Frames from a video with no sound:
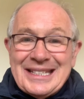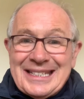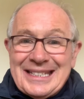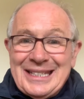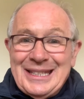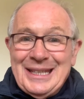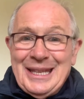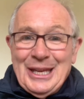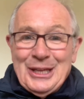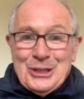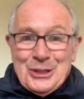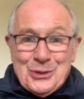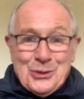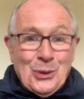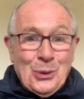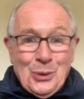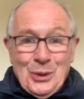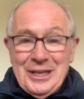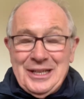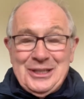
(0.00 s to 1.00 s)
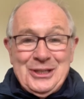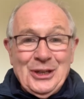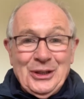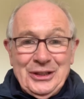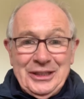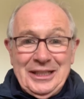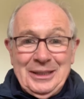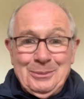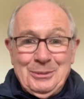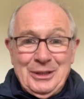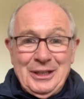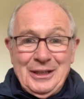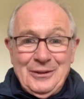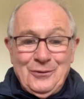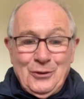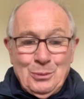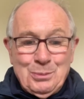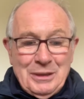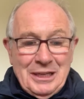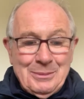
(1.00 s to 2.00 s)
they struggle at times in
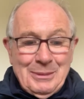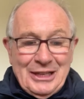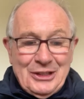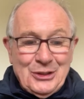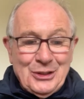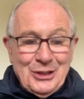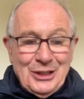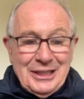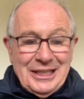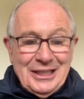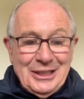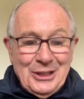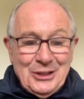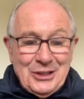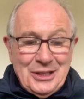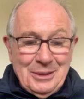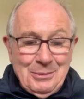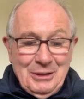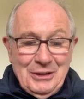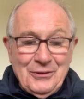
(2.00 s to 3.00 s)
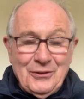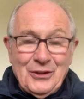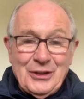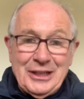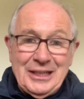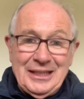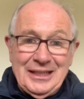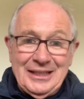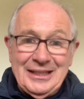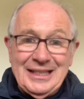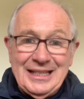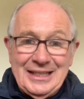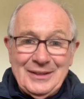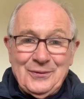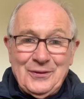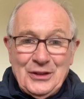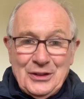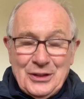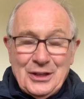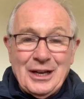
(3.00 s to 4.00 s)
football matches, like in the semi-final of
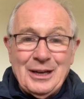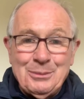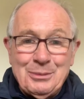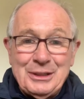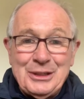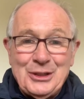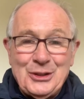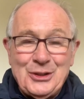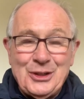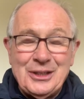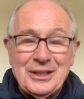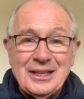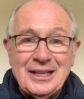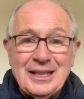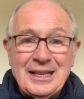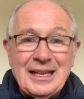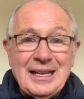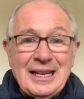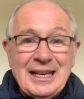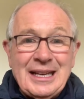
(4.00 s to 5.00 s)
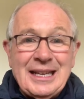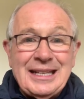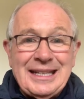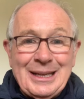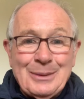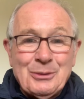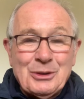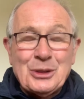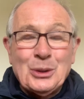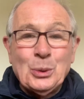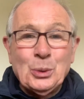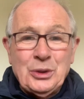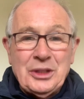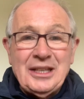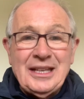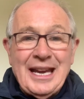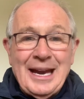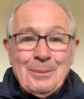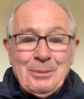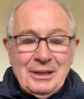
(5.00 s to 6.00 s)
this competition. They were out the
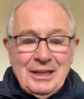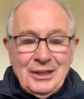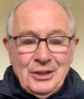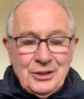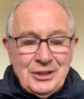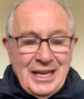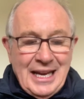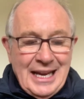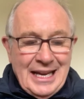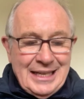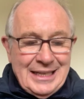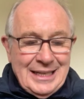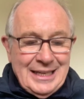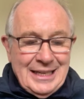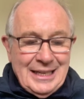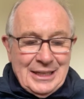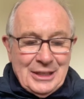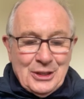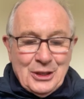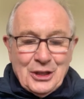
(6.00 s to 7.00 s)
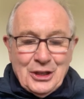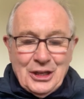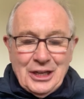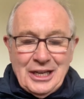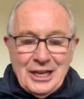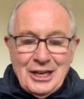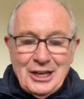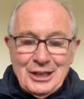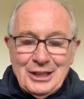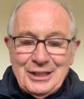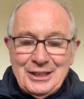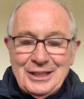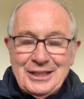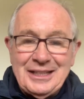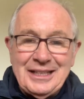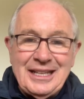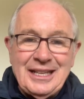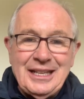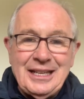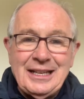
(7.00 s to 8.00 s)
gap against Ahada, and Kyle Holland
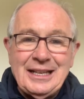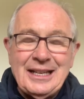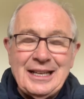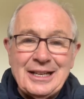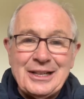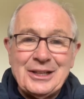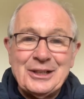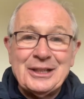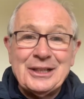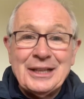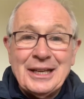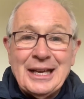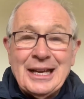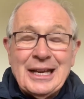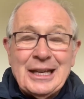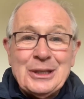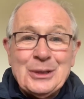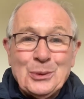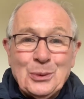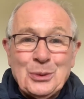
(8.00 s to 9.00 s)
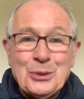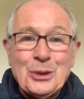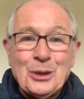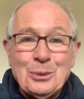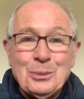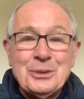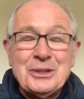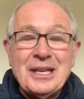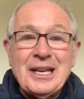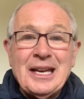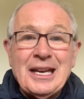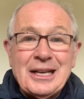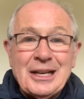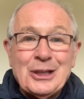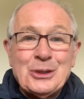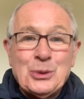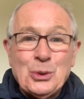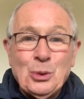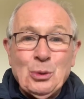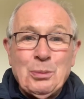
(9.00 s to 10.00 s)
and Cian Kernan, 2 subs,
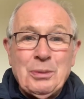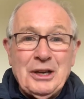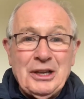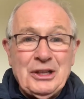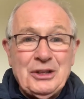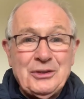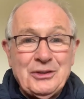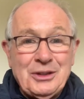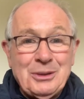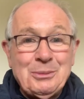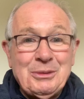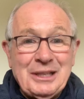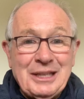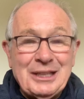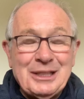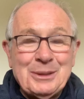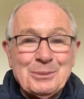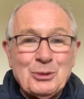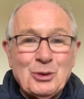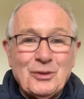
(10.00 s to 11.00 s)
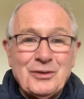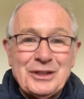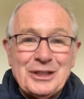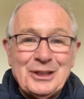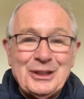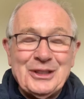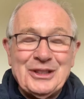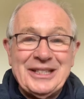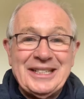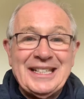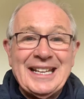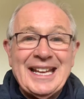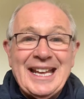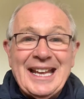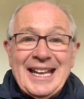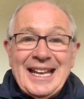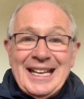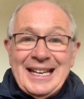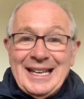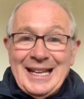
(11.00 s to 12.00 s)
got 2 points to them to get them over the line.
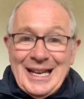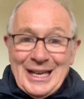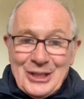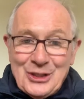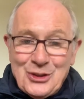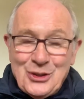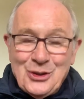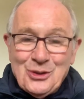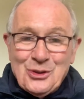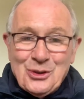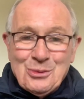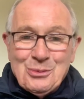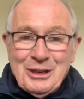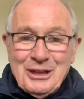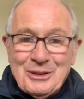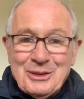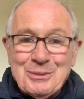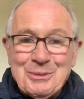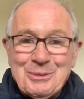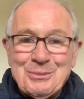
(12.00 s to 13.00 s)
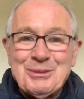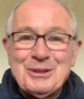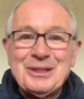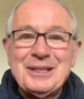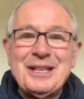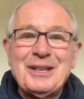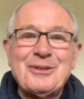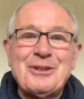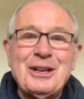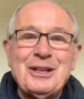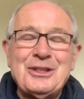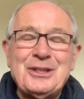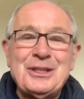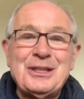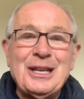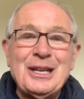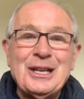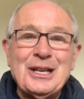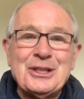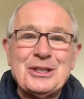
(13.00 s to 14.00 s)
Last year, you may remember, they lost
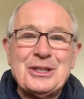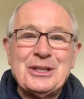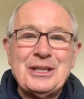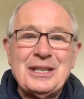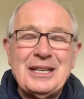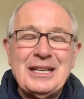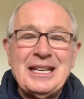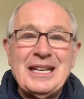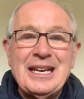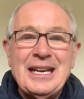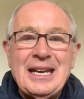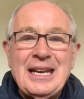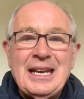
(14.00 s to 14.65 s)
the